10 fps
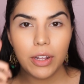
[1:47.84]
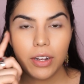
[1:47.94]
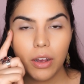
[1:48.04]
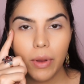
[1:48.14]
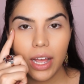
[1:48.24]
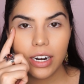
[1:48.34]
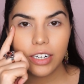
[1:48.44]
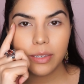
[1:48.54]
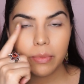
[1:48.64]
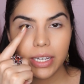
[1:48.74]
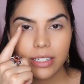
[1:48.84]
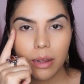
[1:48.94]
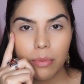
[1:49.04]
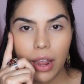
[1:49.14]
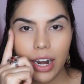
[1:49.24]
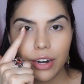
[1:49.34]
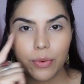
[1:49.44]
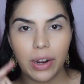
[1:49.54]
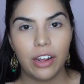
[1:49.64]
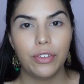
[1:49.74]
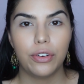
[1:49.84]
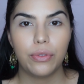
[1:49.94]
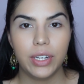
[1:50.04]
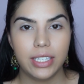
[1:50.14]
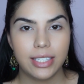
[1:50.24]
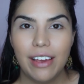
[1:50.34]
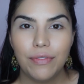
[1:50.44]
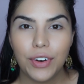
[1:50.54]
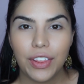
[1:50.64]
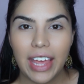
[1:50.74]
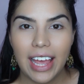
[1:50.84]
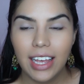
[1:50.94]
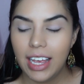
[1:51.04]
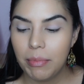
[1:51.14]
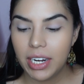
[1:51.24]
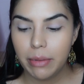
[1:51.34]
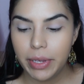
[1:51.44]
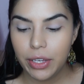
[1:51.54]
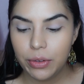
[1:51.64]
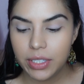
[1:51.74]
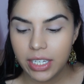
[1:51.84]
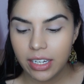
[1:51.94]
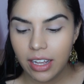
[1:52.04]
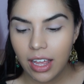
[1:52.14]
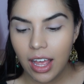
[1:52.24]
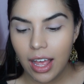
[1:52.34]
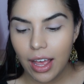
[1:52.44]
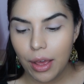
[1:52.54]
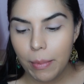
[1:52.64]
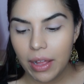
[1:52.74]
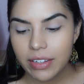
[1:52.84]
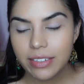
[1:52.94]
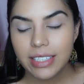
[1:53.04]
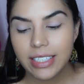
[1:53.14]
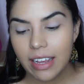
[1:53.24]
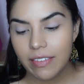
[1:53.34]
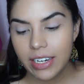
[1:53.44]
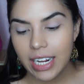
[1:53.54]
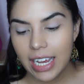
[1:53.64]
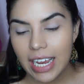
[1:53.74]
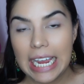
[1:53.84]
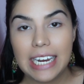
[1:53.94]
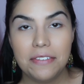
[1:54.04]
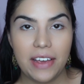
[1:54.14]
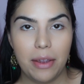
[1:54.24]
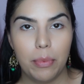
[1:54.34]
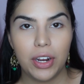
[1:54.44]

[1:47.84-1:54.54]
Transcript: going to go ahead and just place our product right on the crease. And for that, I'm going to be using a Belden 785